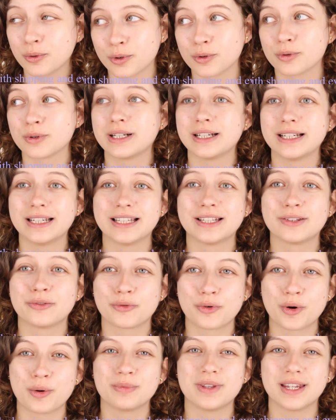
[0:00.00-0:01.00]
ordering it
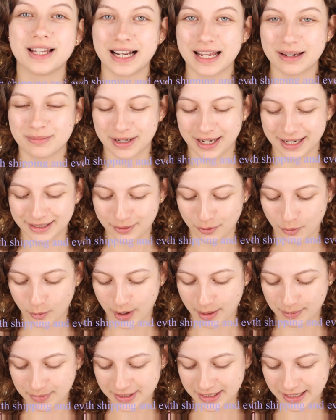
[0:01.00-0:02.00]
from the Glamlite
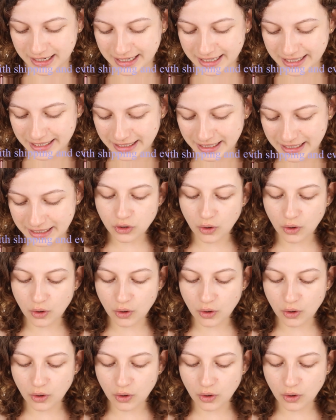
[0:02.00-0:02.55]
website.